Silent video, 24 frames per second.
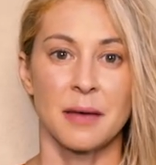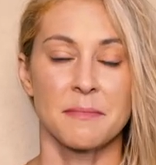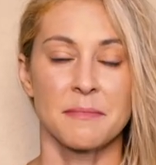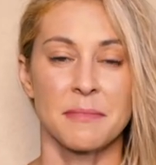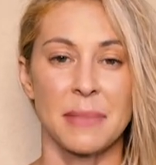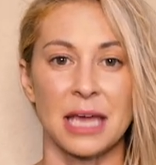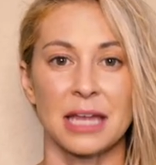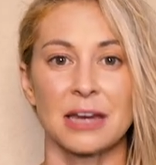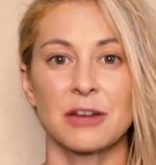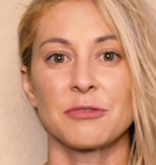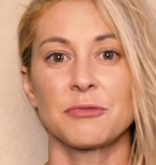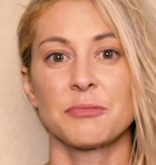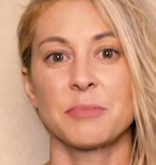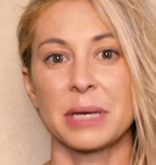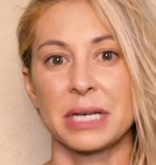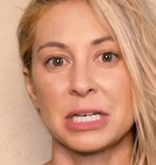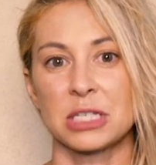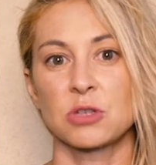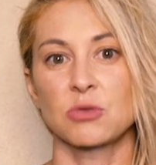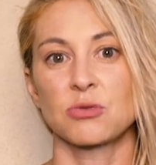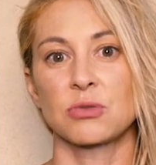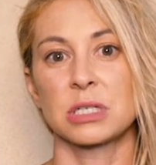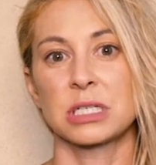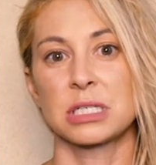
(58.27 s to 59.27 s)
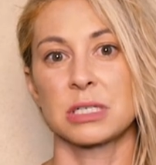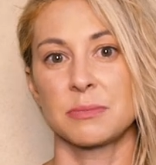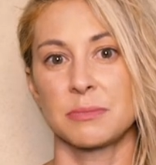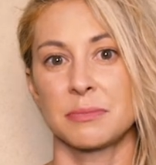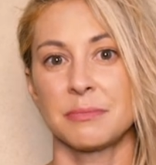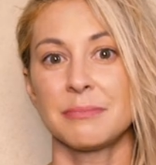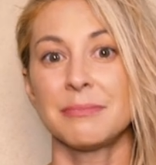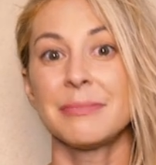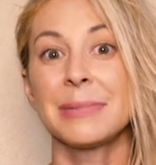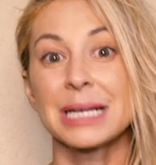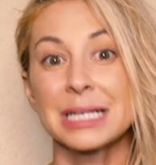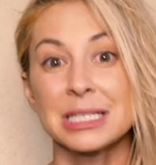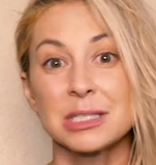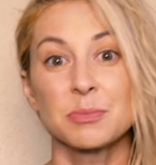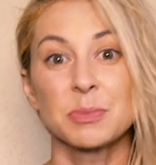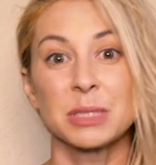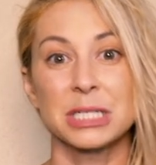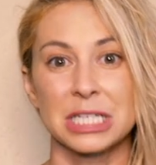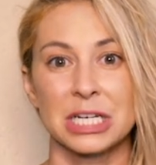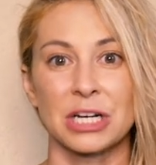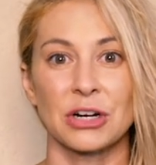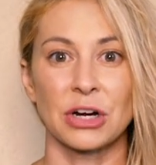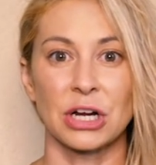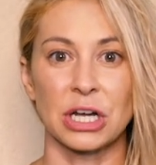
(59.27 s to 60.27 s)
made of mixed, mixed
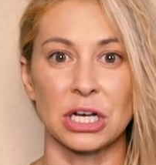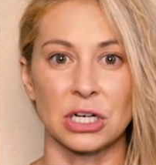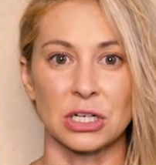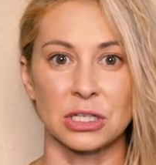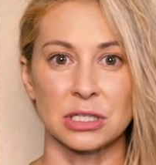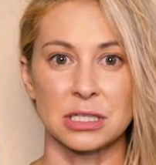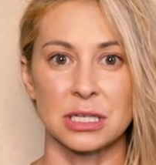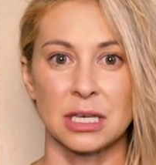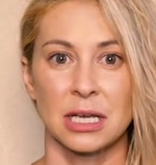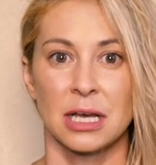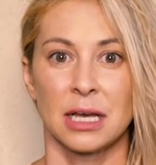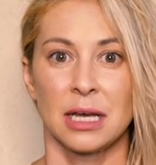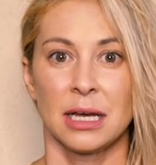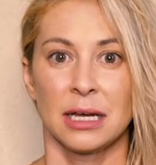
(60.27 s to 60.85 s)
materials.